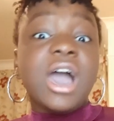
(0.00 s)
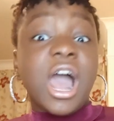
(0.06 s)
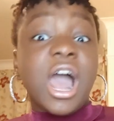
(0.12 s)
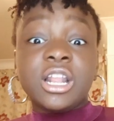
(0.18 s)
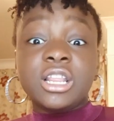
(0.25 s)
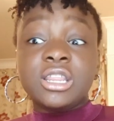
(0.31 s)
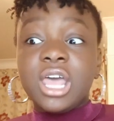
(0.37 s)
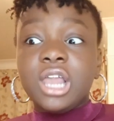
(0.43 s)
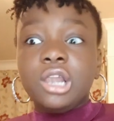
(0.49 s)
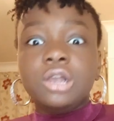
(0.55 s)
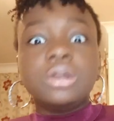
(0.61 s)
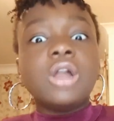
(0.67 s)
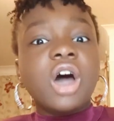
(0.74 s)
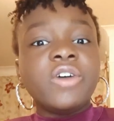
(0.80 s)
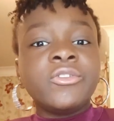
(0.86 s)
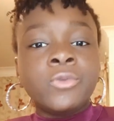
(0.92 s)
and they
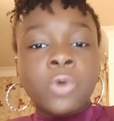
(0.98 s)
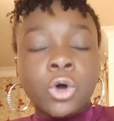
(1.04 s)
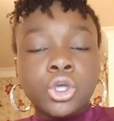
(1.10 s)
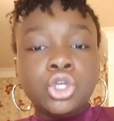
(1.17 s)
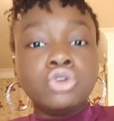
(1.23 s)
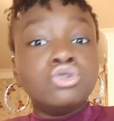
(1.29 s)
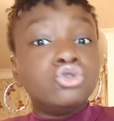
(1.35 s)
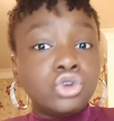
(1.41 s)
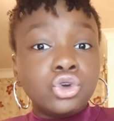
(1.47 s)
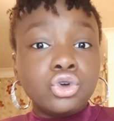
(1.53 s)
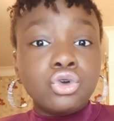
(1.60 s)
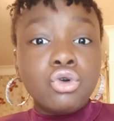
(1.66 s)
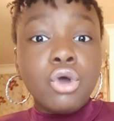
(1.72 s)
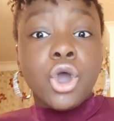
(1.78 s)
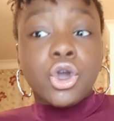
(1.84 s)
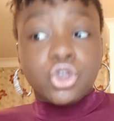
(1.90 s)
love what you
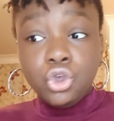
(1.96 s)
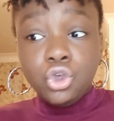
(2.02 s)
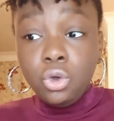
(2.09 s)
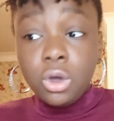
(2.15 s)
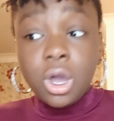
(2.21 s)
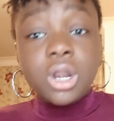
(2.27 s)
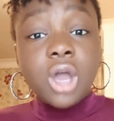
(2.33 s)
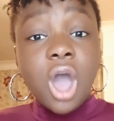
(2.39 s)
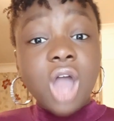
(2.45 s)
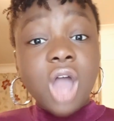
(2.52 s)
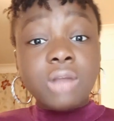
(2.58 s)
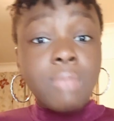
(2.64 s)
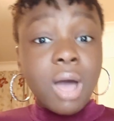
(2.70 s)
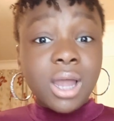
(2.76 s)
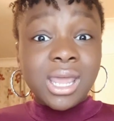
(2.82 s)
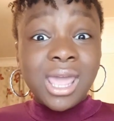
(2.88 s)
do, you can
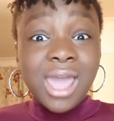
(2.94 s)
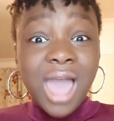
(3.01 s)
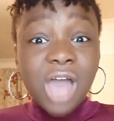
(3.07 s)
earn money.